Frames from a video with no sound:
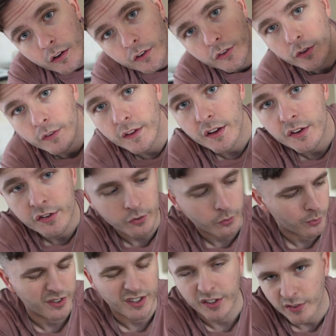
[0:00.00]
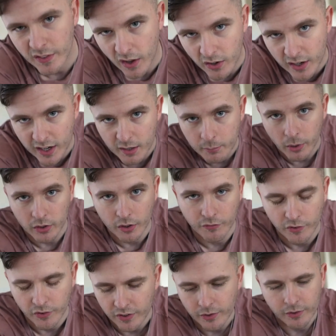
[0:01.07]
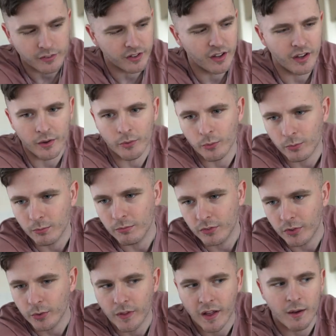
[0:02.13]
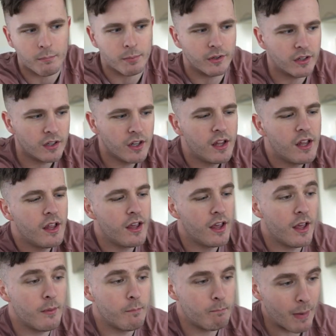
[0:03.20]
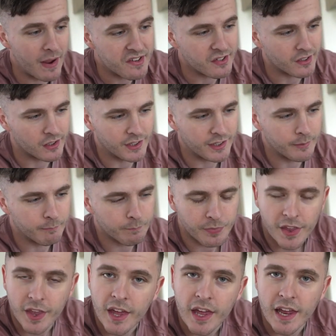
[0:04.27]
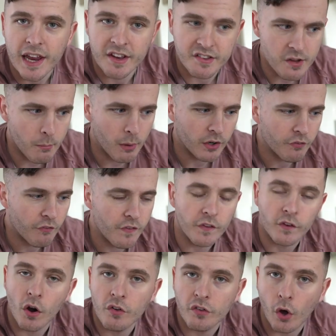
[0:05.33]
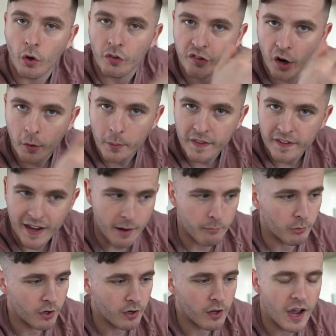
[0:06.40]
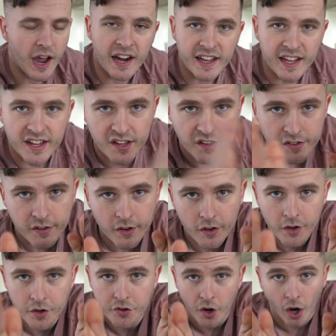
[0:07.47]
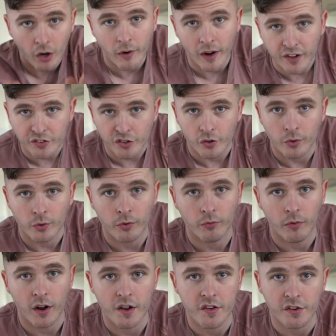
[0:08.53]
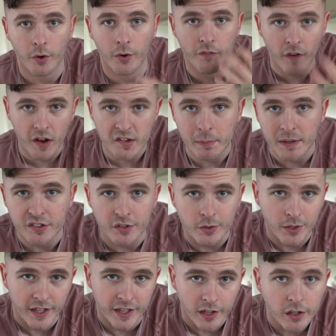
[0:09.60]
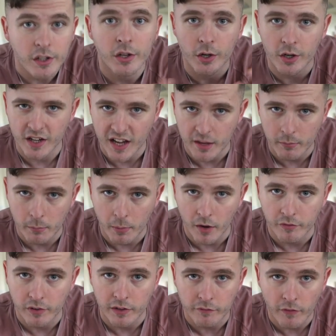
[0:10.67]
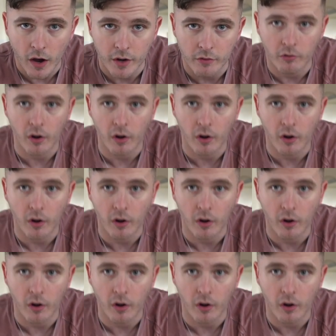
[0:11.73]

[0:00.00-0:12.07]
do this, or you do that on any microphone, it, it'll do that. But basically, it's a microphone that goes on top of the camera and it is directional, right? So if I speak to you here, you can hear me perfectly fine,